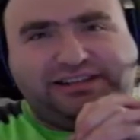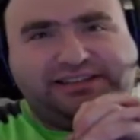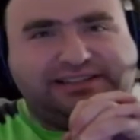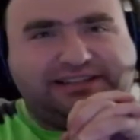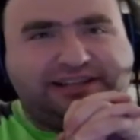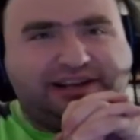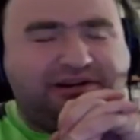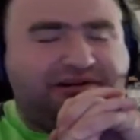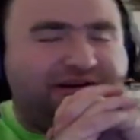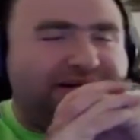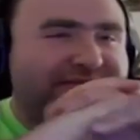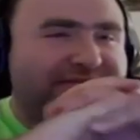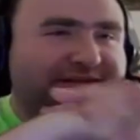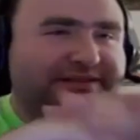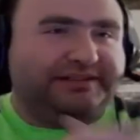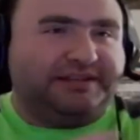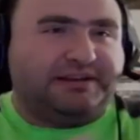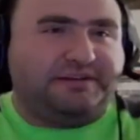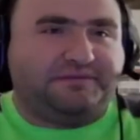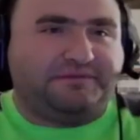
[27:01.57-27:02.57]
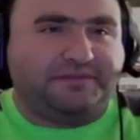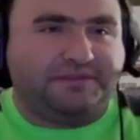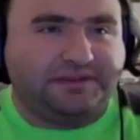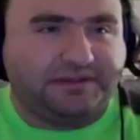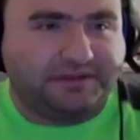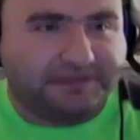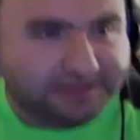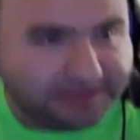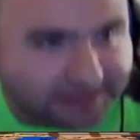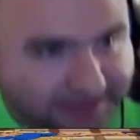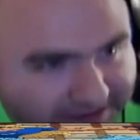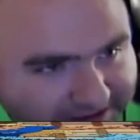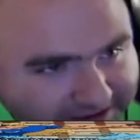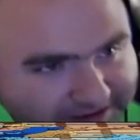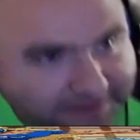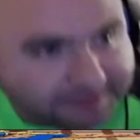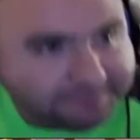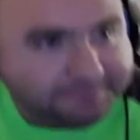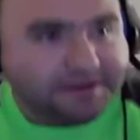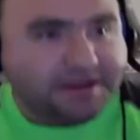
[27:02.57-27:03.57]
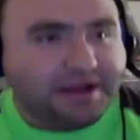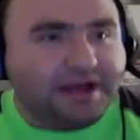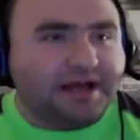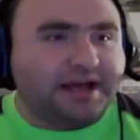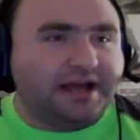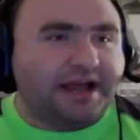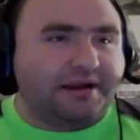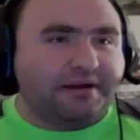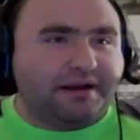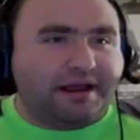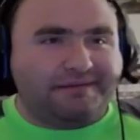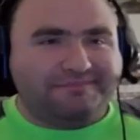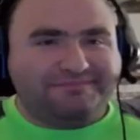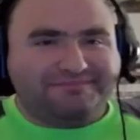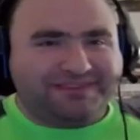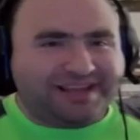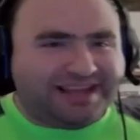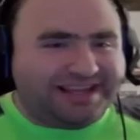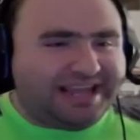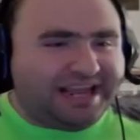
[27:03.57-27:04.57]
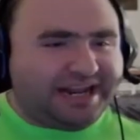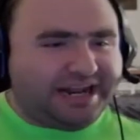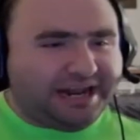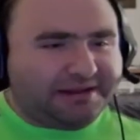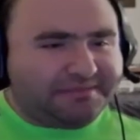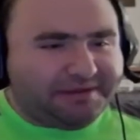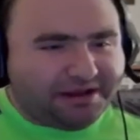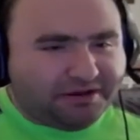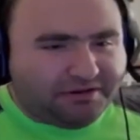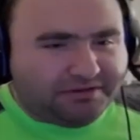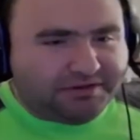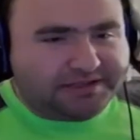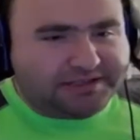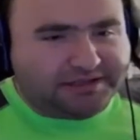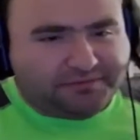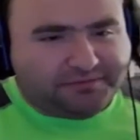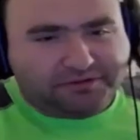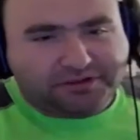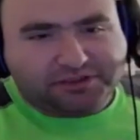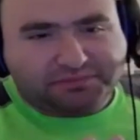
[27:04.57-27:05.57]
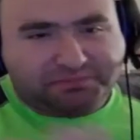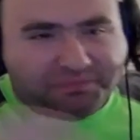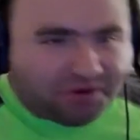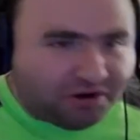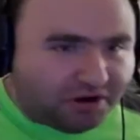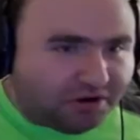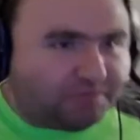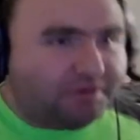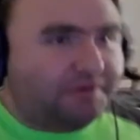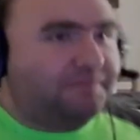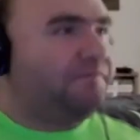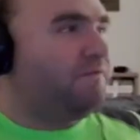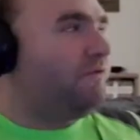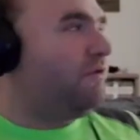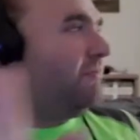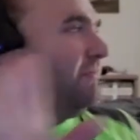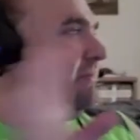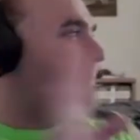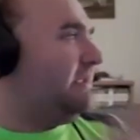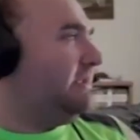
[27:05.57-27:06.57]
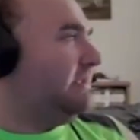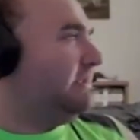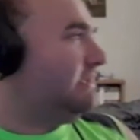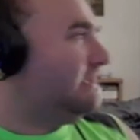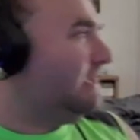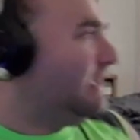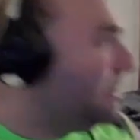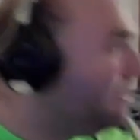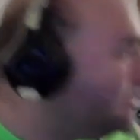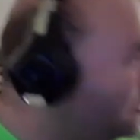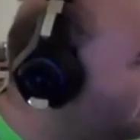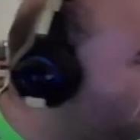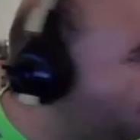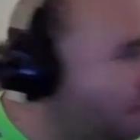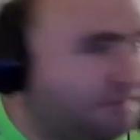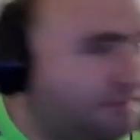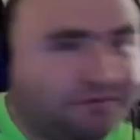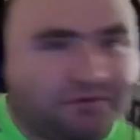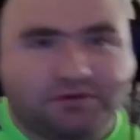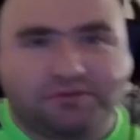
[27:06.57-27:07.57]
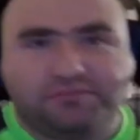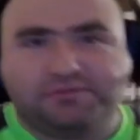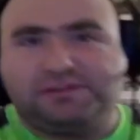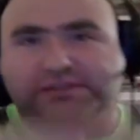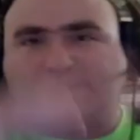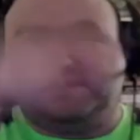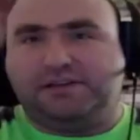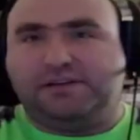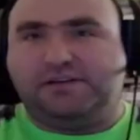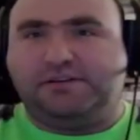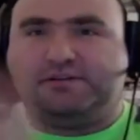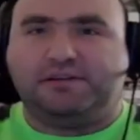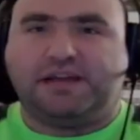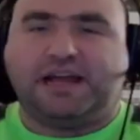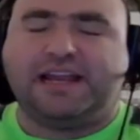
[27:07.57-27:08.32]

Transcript: Let's go. I'm excited for this. Again, anime only, so I won't spoil what form it is, because I know what form she's going to...